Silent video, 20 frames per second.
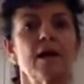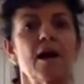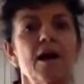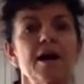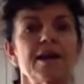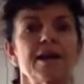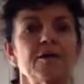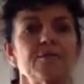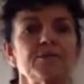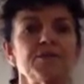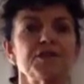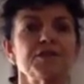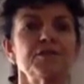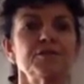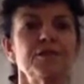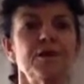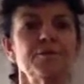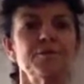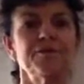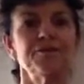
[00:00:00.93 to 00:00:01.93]
Hi, I'm
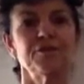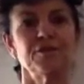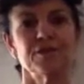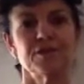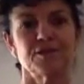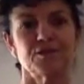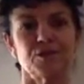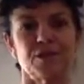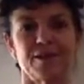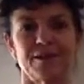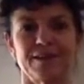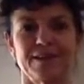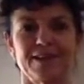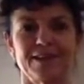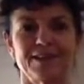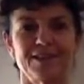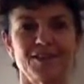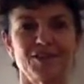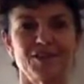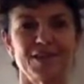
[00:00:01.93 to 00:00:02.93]
Jill. I'm a Fulla strength and
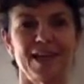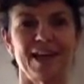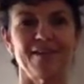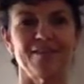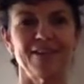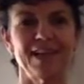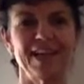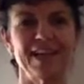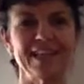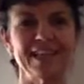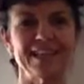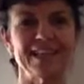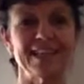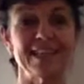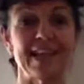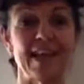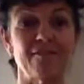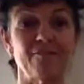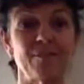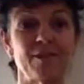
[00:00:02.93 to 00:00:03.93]
conditioning athlete
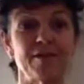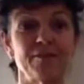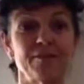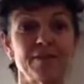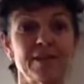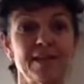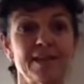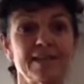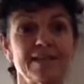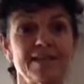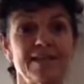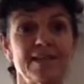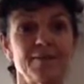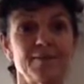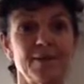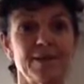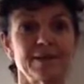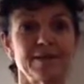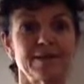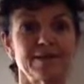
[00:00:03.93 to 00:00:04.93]
and have been for the last
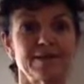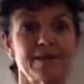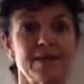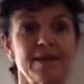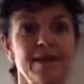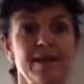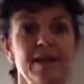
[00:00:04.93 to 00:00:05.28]
10 months.